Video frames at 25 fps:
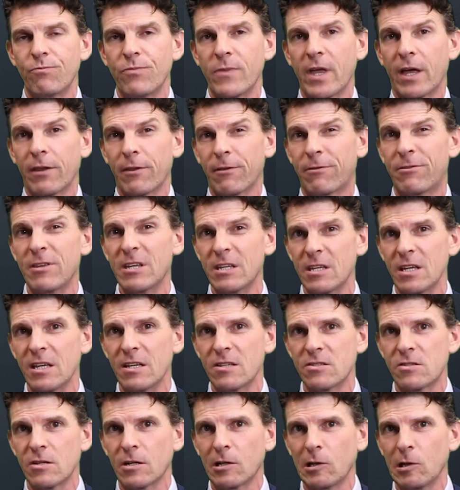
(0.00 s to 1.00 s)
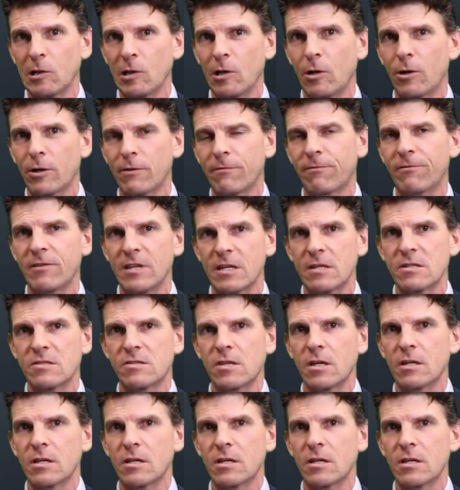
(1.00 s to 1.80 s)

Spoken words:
Now, the thing is that a lot of things